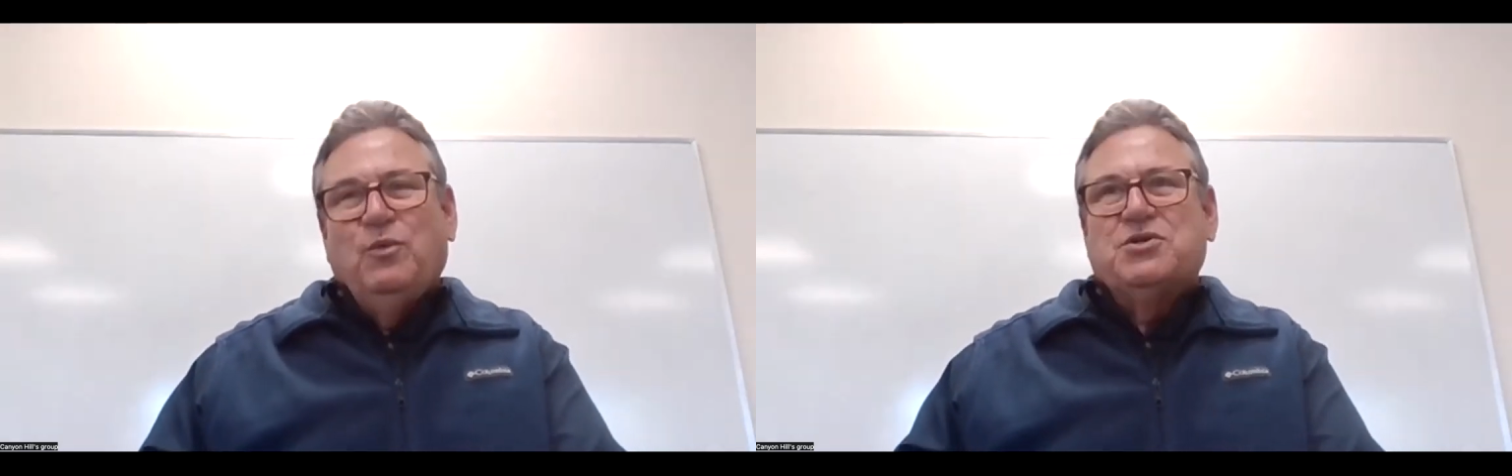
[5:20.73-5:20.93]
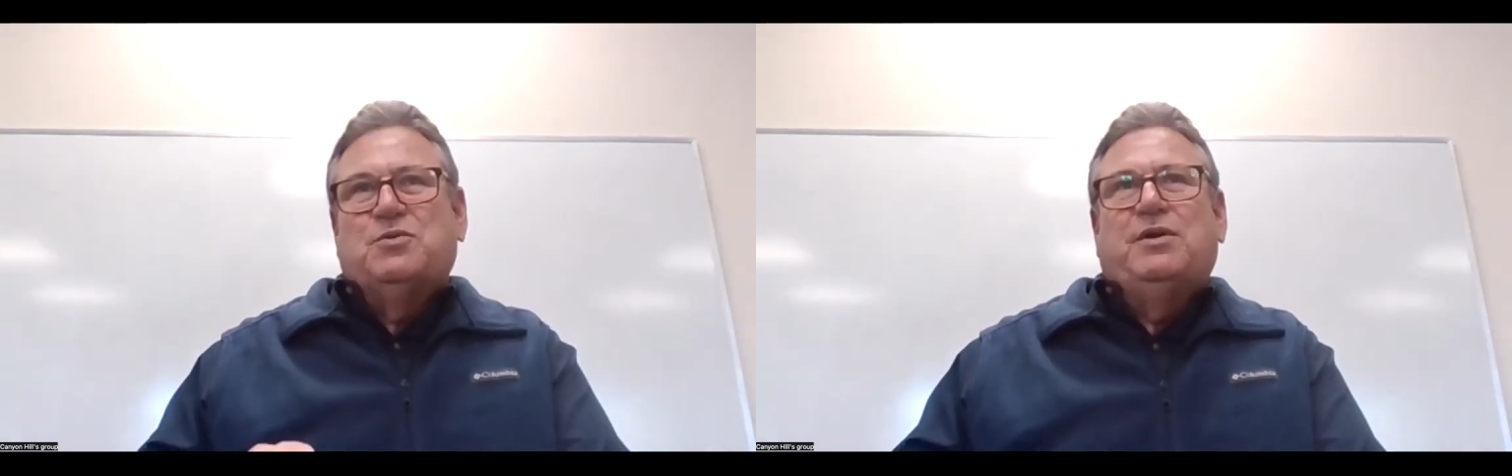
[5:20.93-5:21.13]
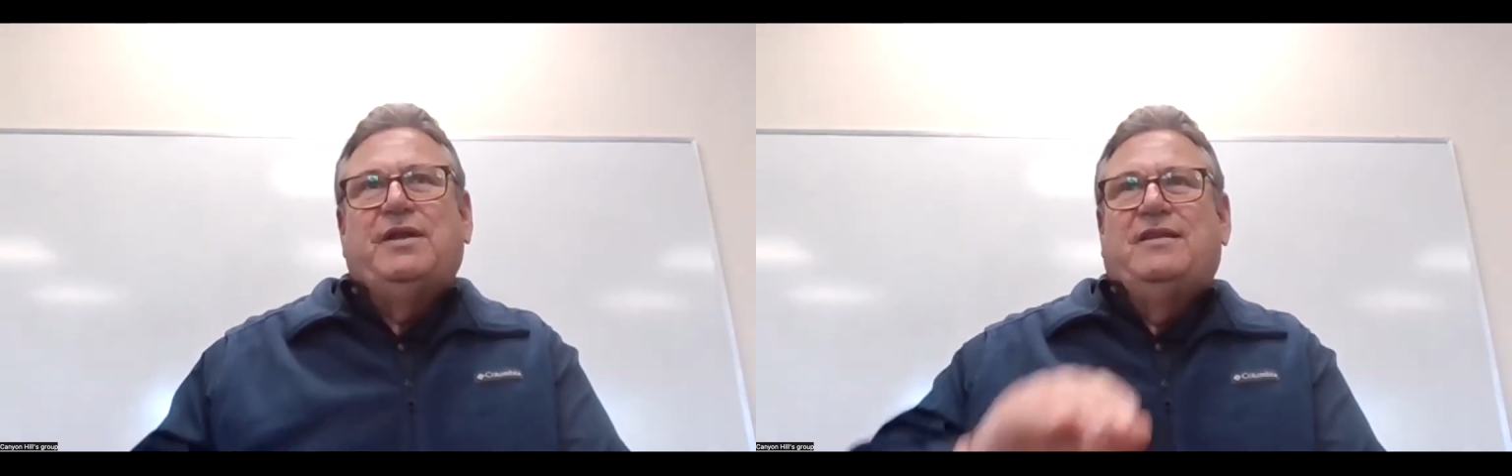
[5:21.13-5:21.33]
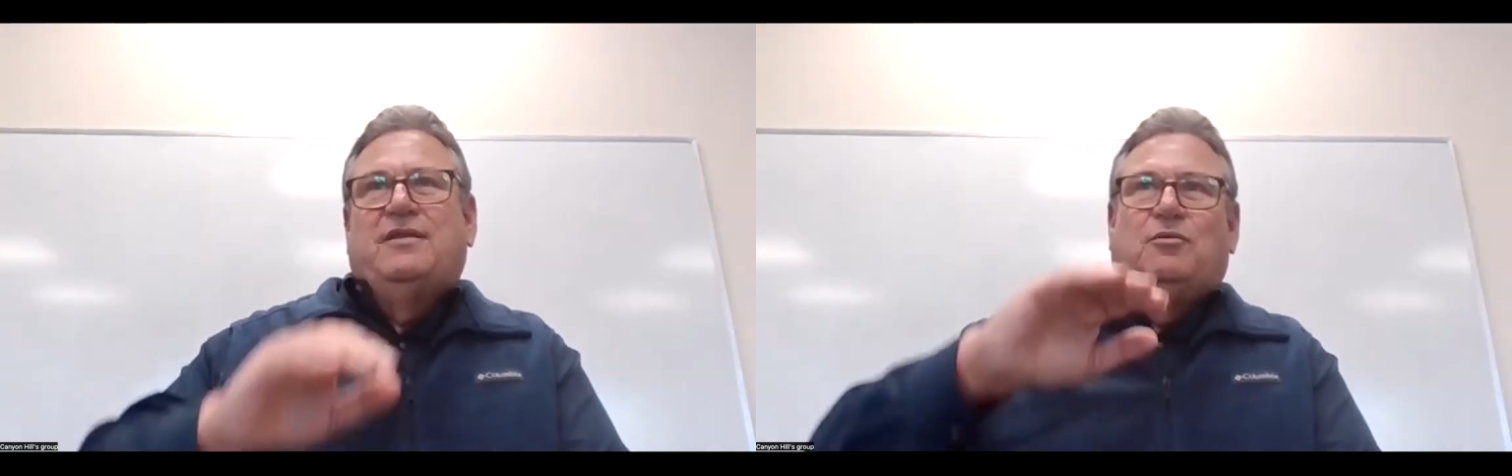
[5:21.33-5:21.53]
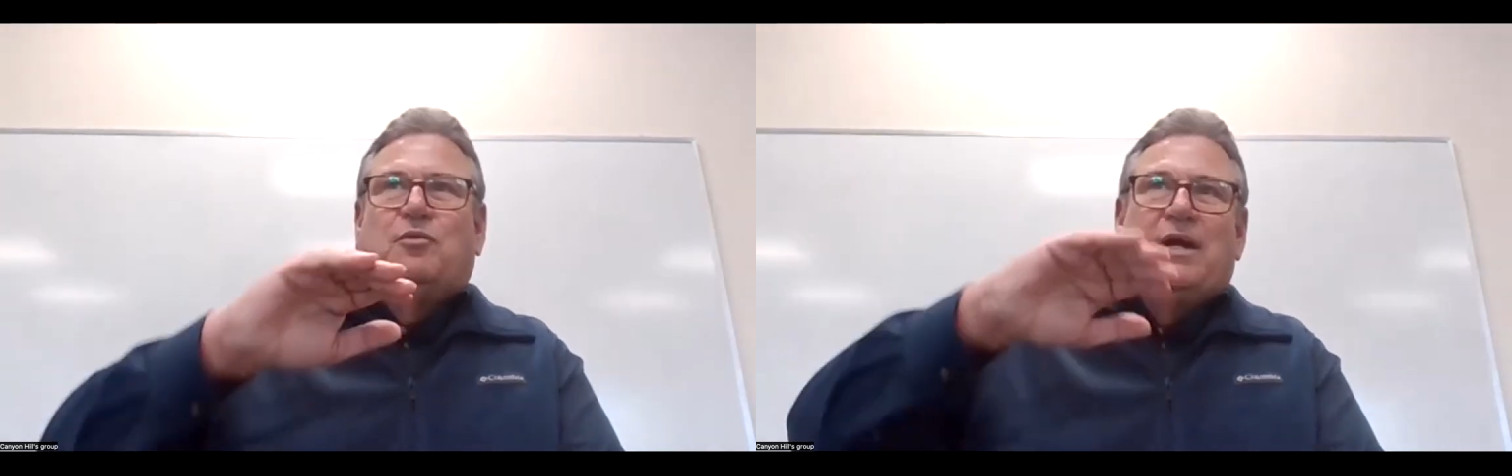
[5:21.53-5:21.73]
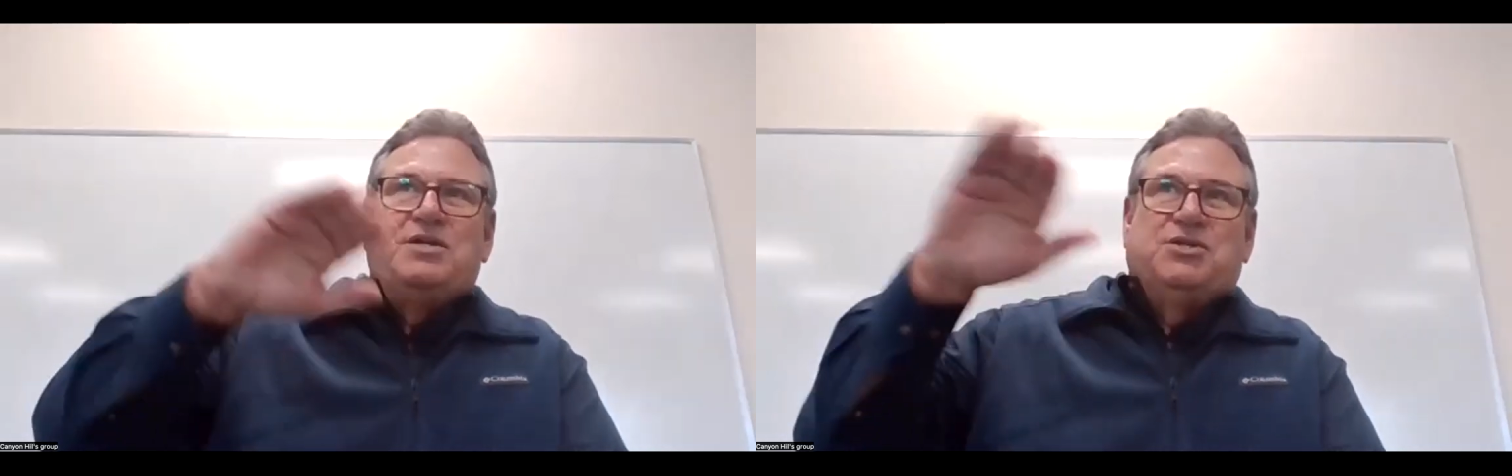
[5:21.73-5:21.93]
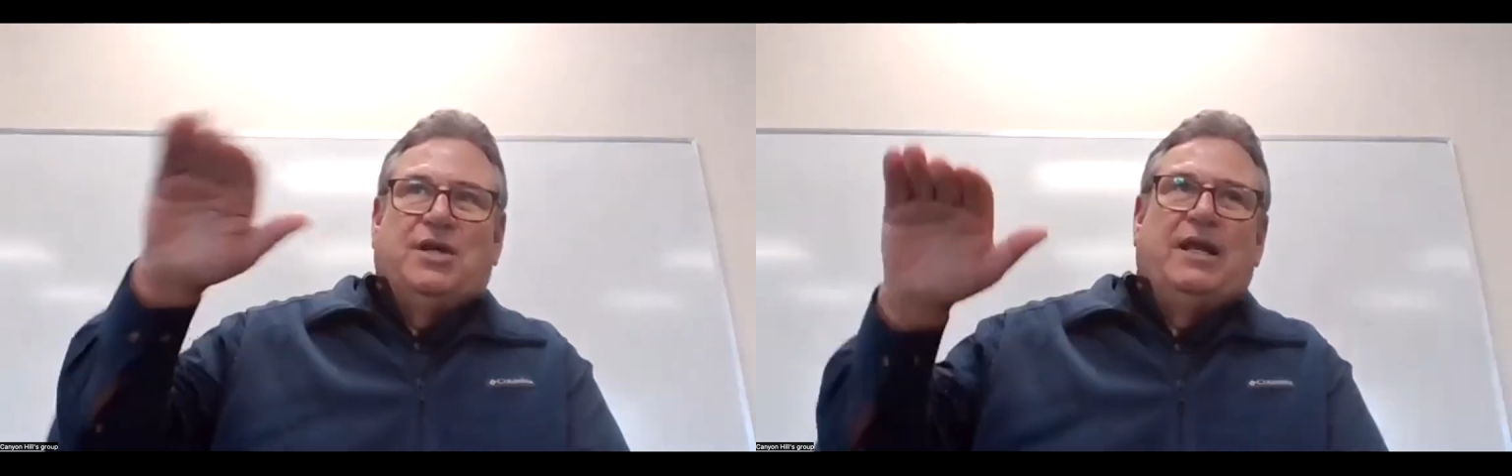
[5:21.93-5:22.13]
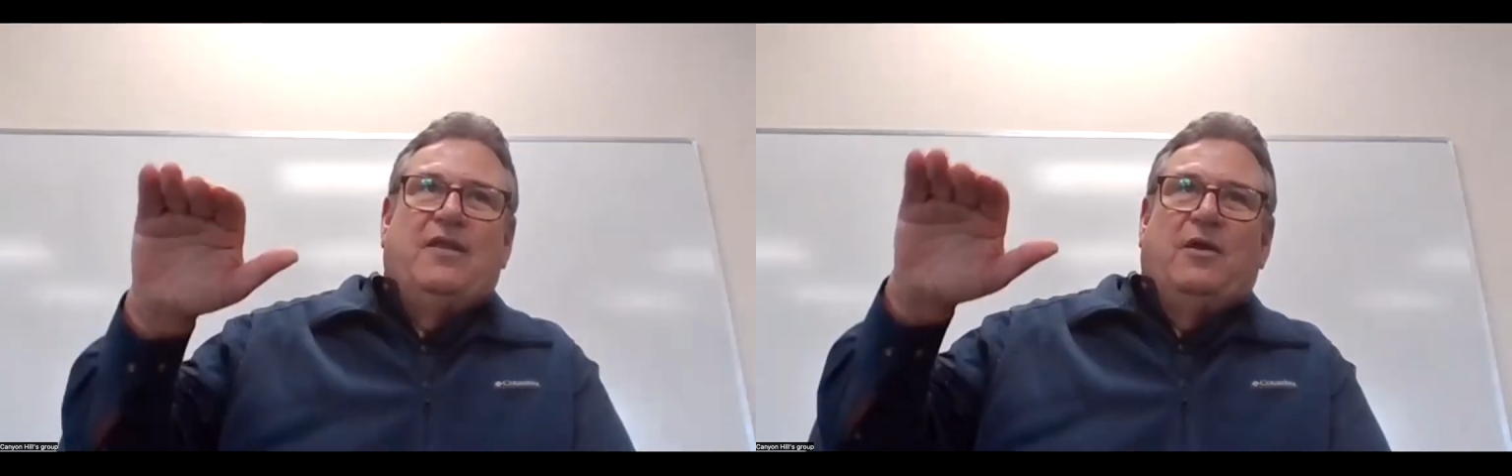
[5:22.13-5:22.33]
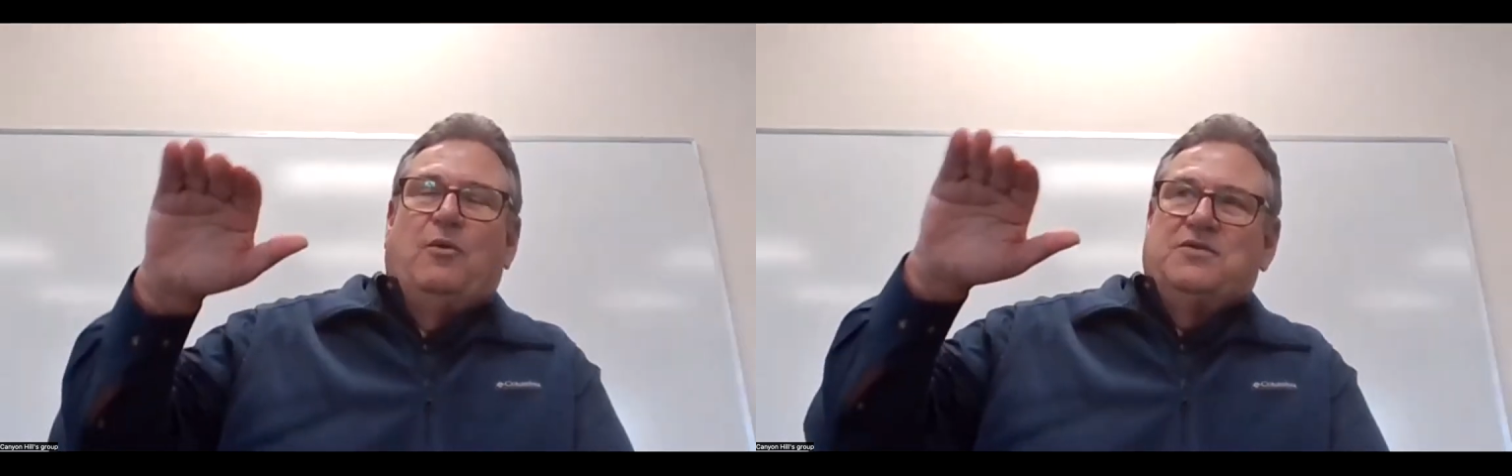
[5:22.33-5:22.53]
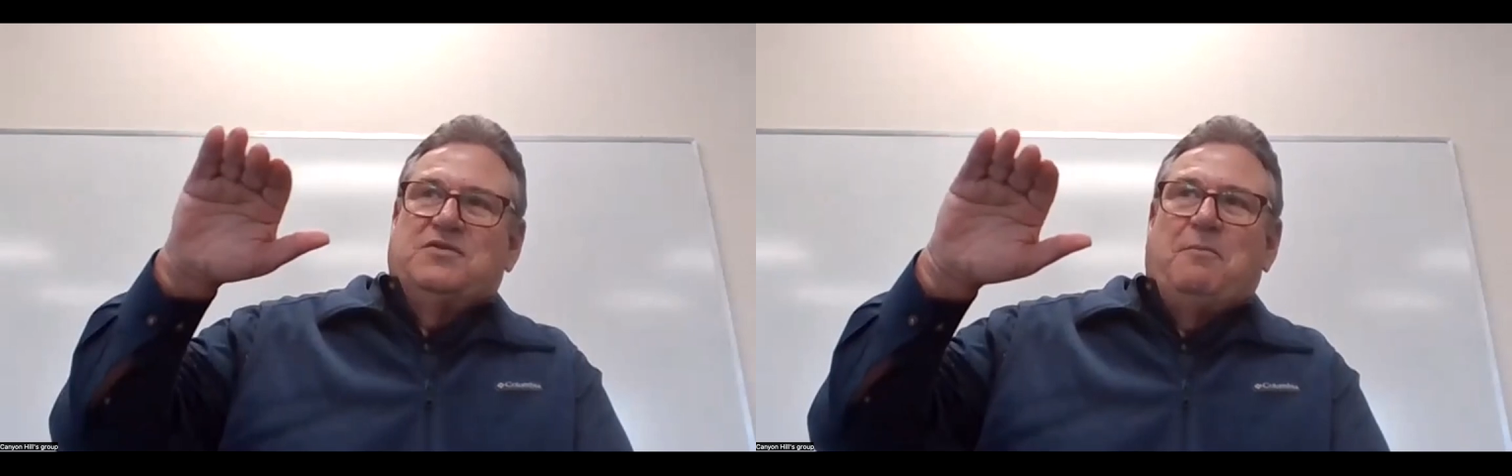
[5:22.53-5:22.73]
was really the region
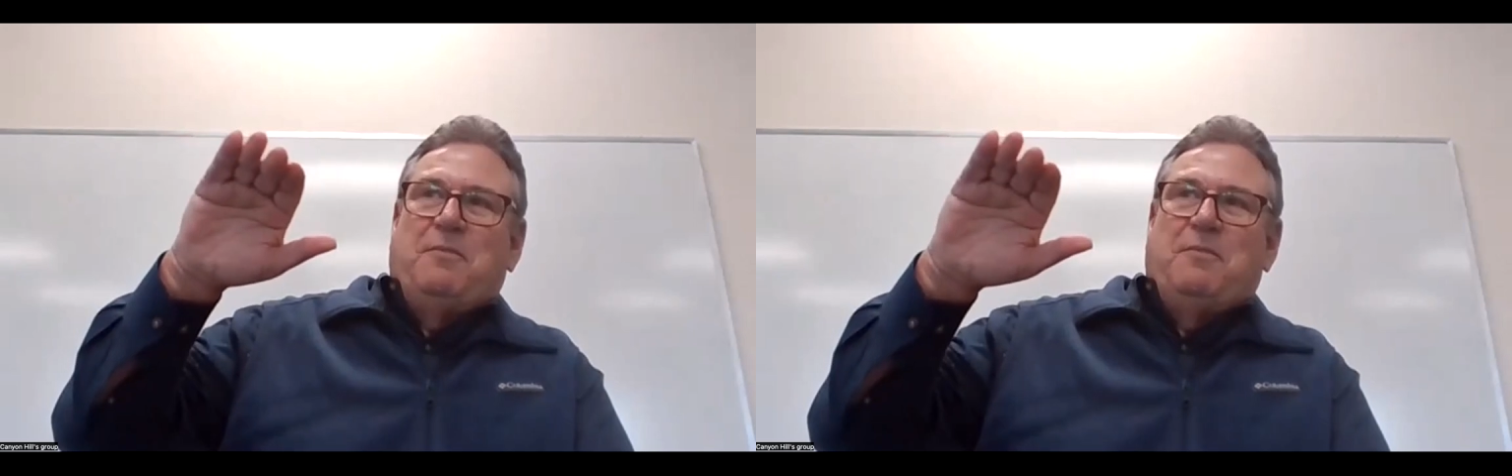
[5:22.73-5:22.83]
that was the